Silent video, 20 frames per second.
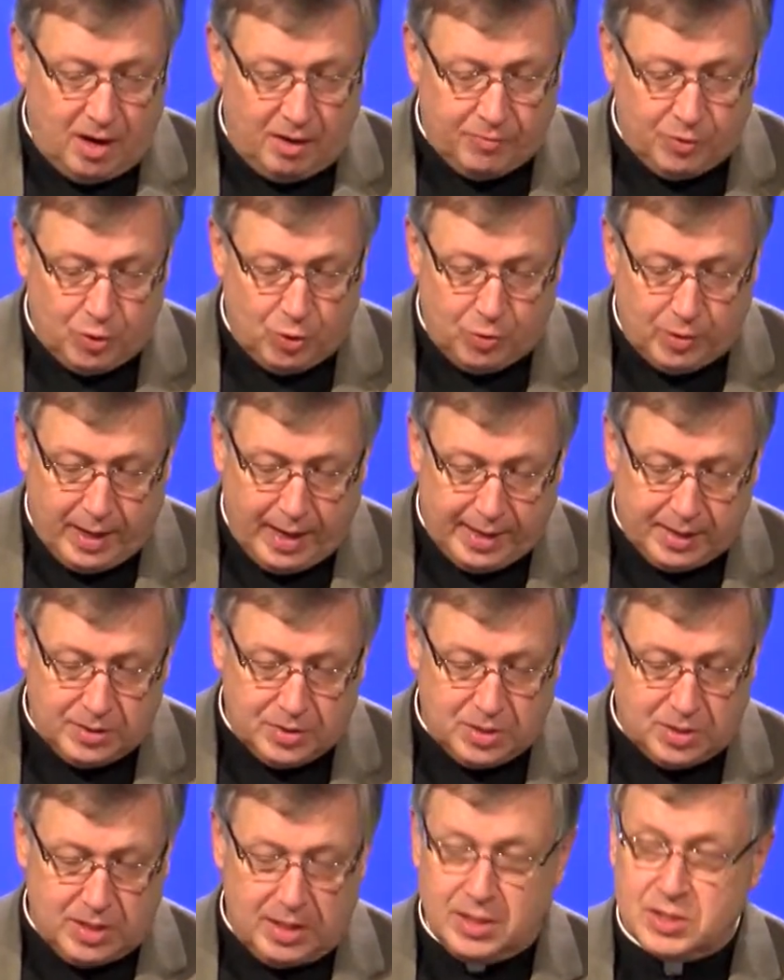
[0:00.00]
of the United
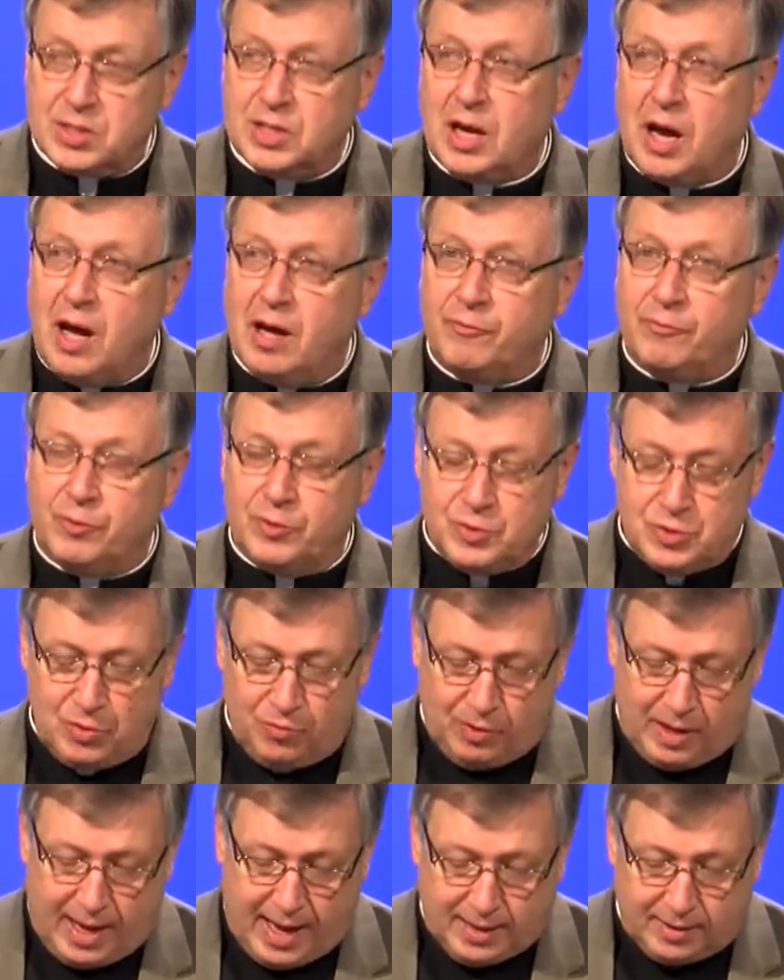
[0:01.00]
States Conference
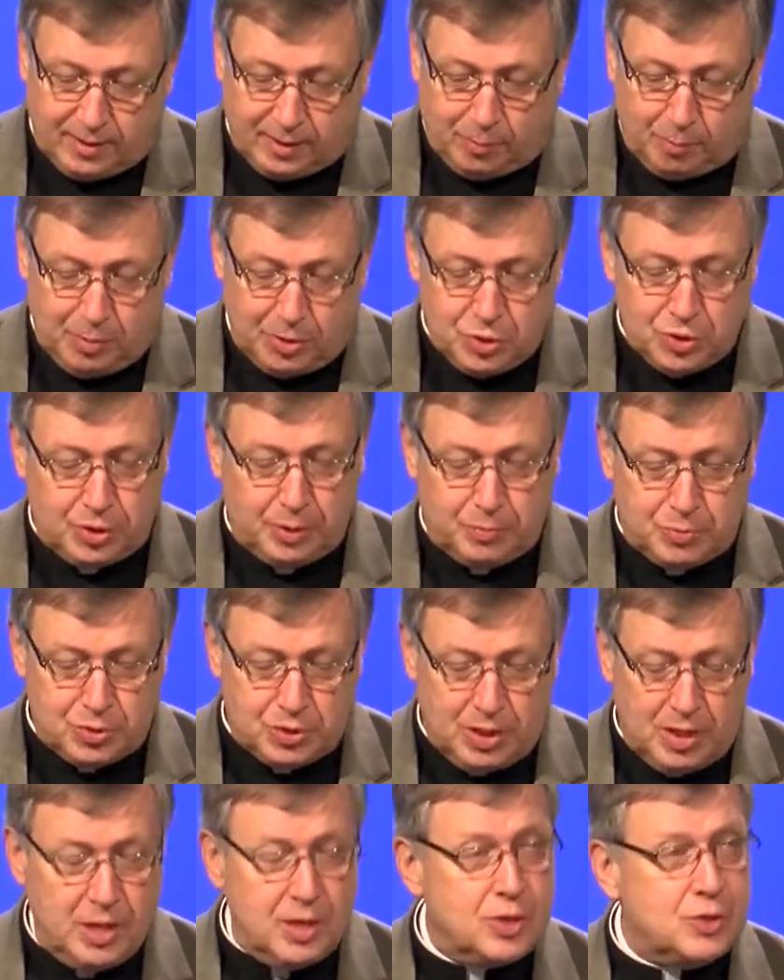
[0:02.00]
of Catholic Bishops
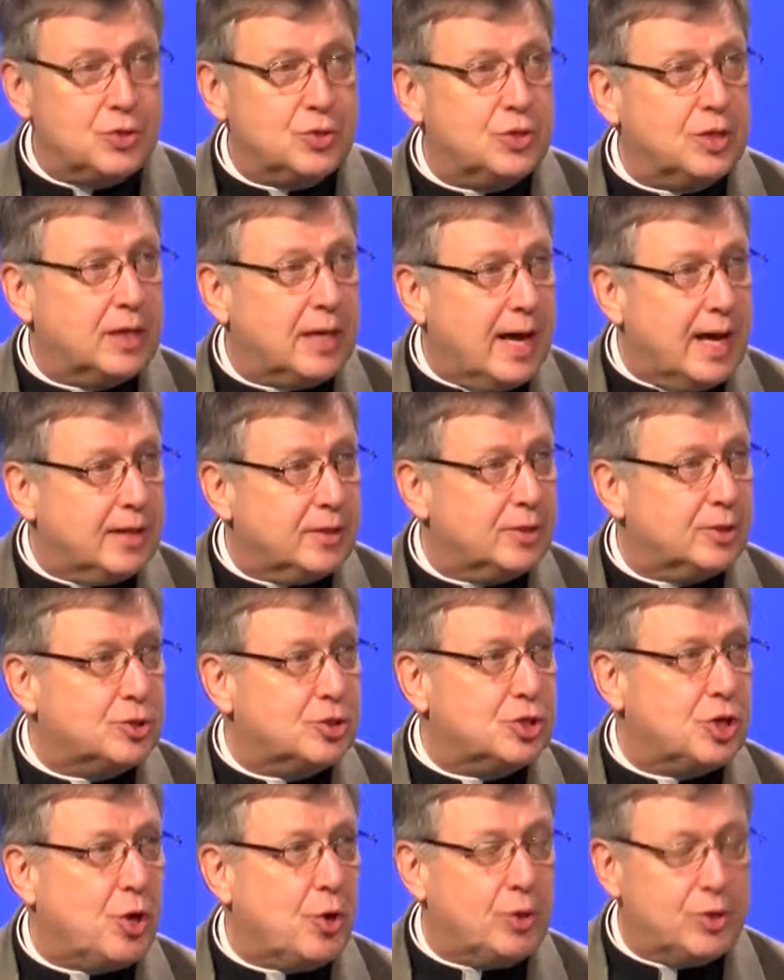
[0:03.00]
to the Catholic
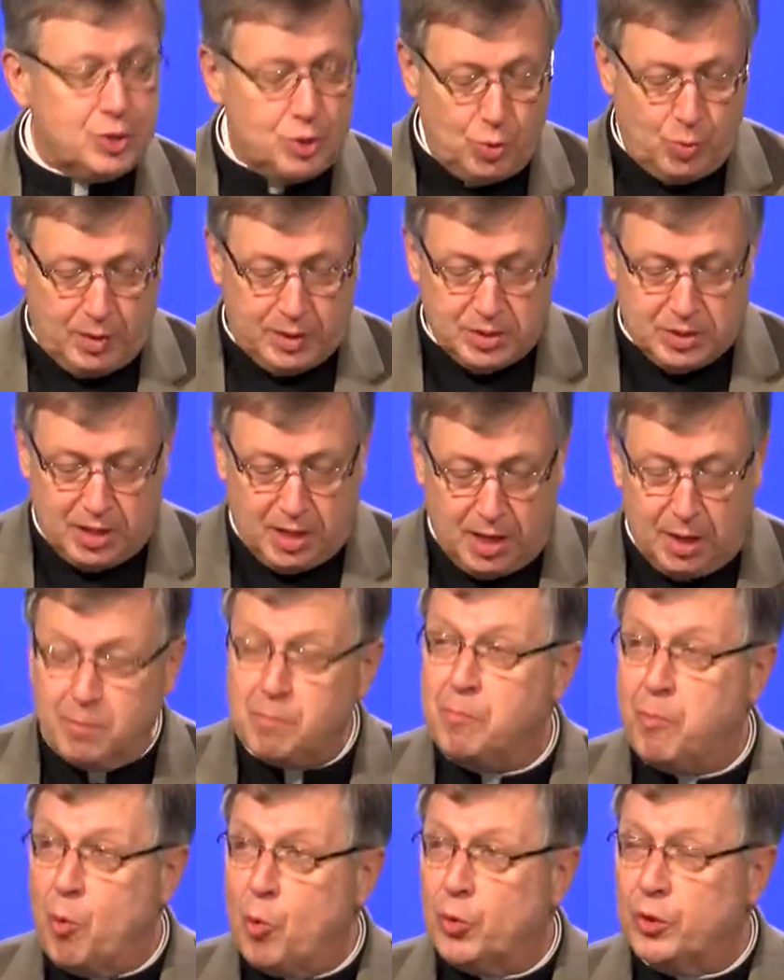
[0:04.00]
Charities USA
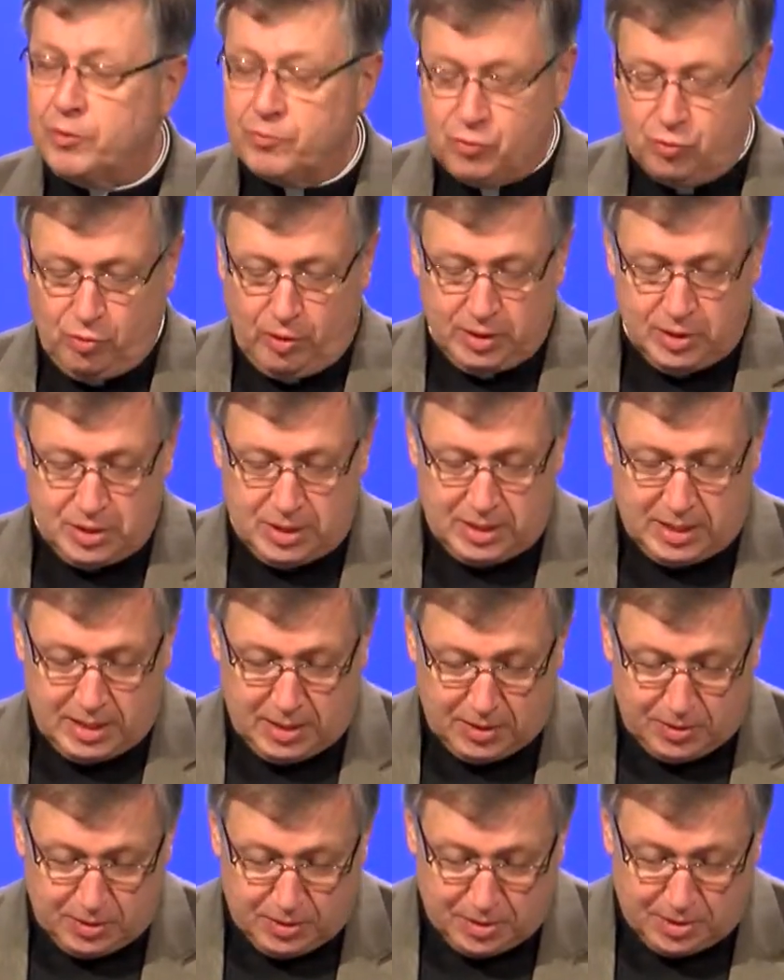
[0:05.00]
Board of
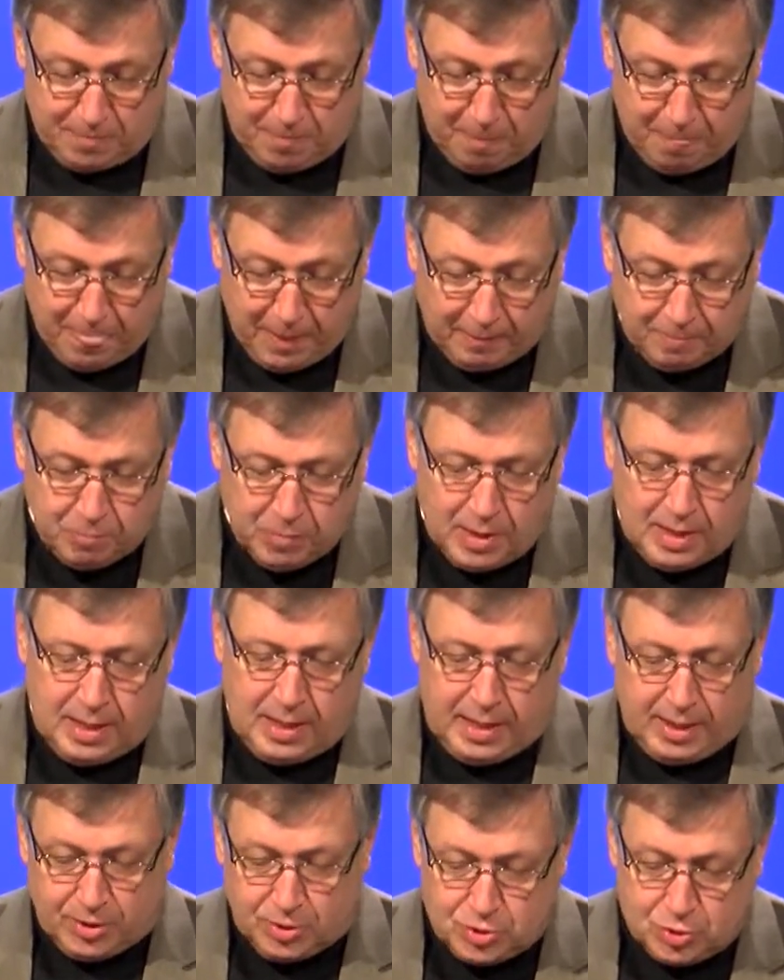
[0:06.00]
Trustees.
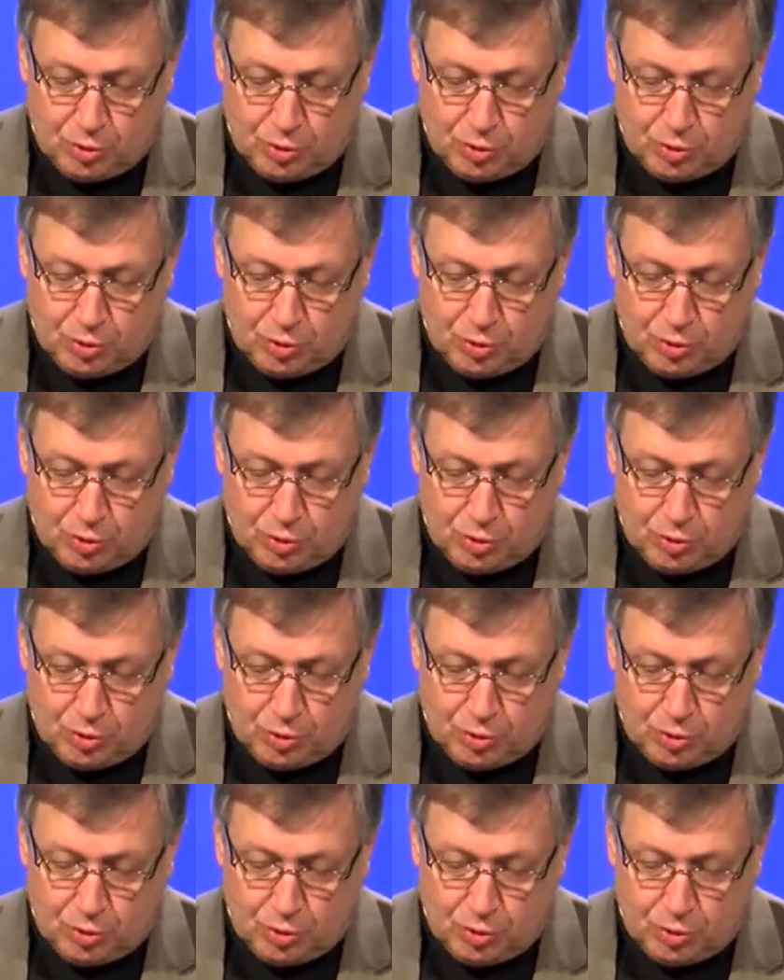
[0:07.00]
He has